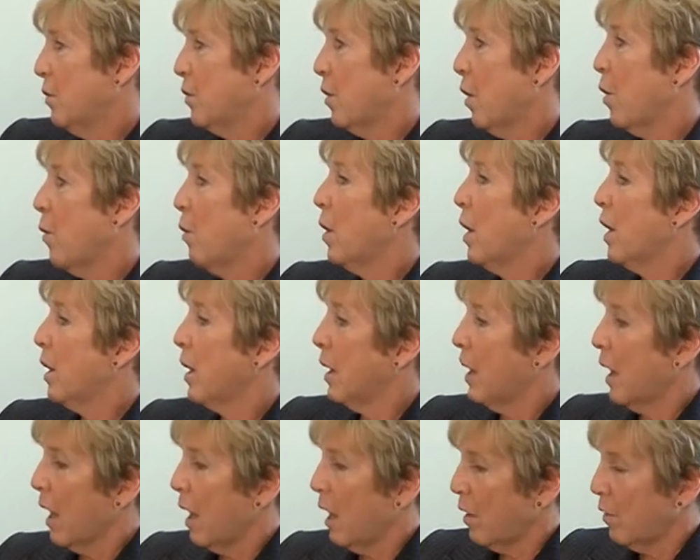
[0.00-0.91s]
So, and
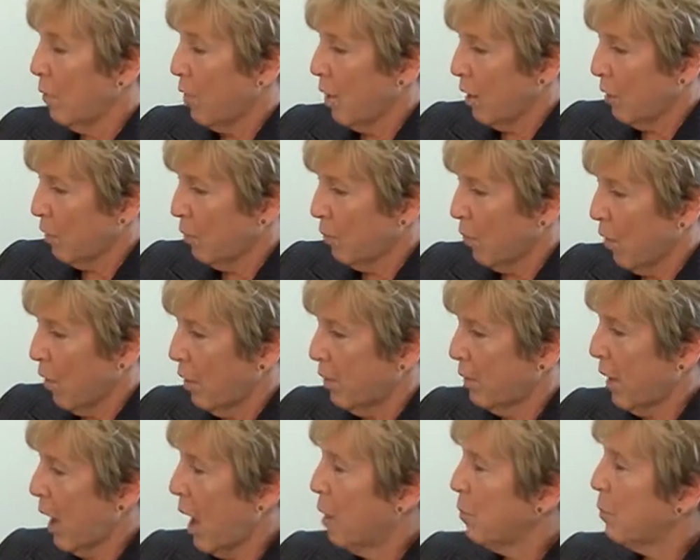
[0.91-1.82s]
again, as far
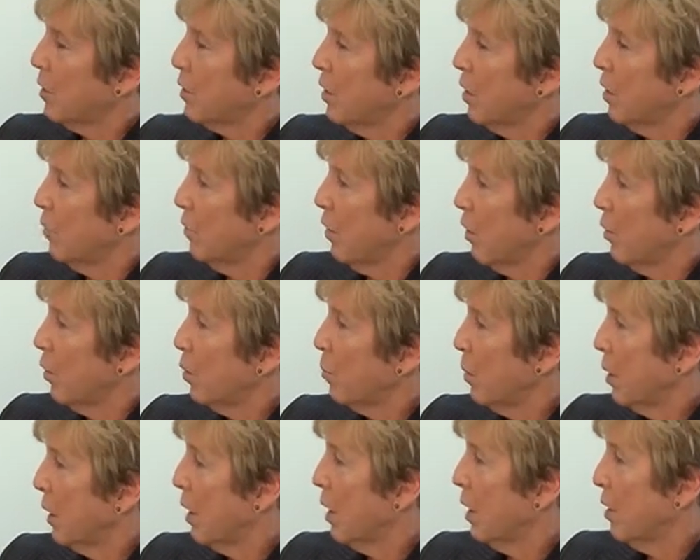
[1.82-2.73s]
as absentee voting
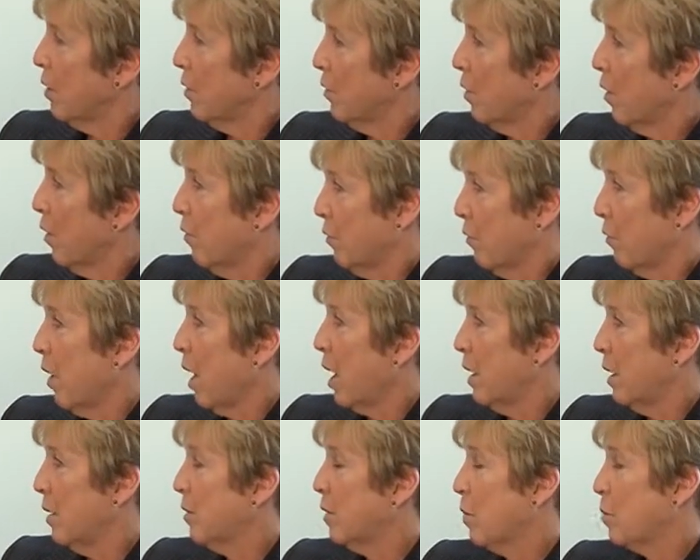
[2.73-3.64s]
begins on
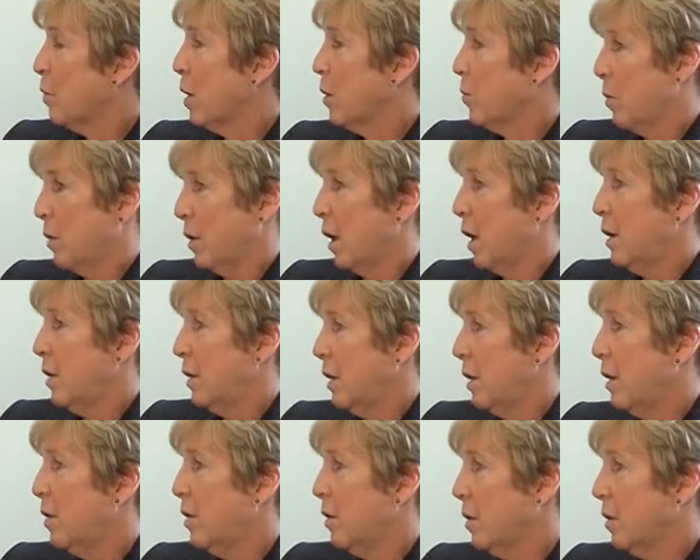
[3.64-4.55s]
Friday, September 19th.